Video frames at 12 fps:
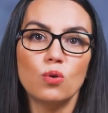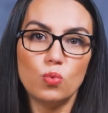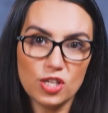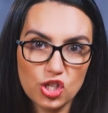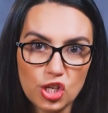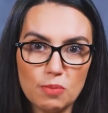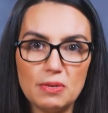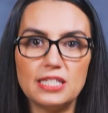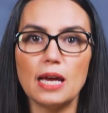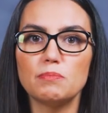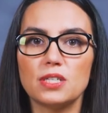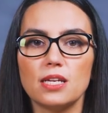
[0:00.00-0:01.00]
which can be
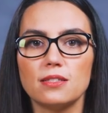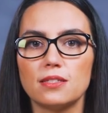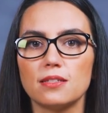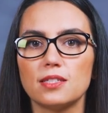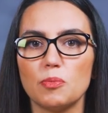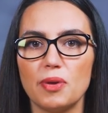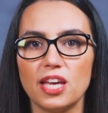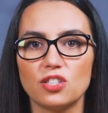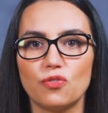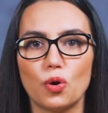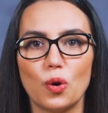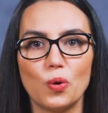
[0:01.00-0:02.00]
tempting since the
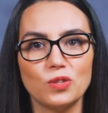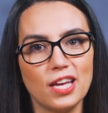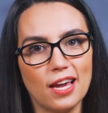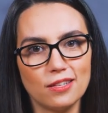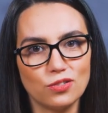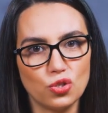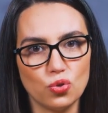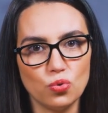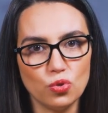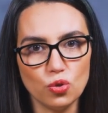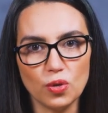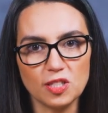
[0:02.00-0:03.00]
PS4 only has 2
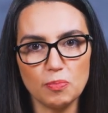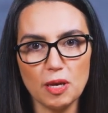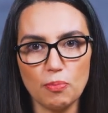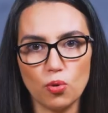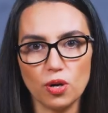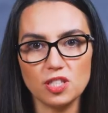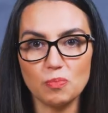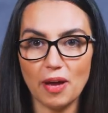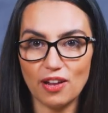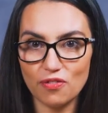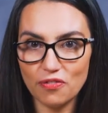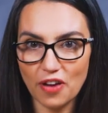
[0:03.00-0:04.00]
USB ports,
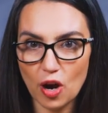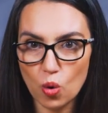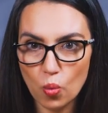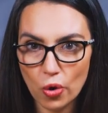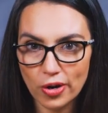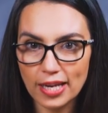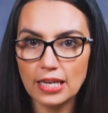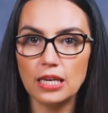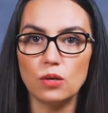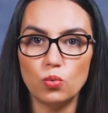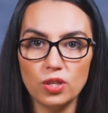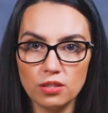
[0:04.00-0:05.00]
but fair warning,
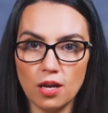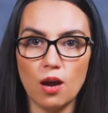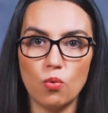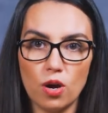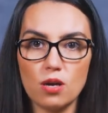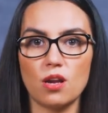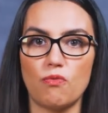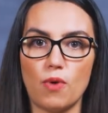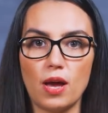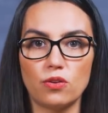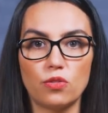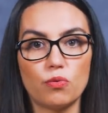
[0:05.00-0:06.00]
it will not work if
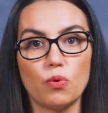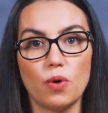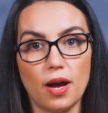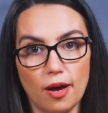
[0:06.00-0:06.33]
routed through a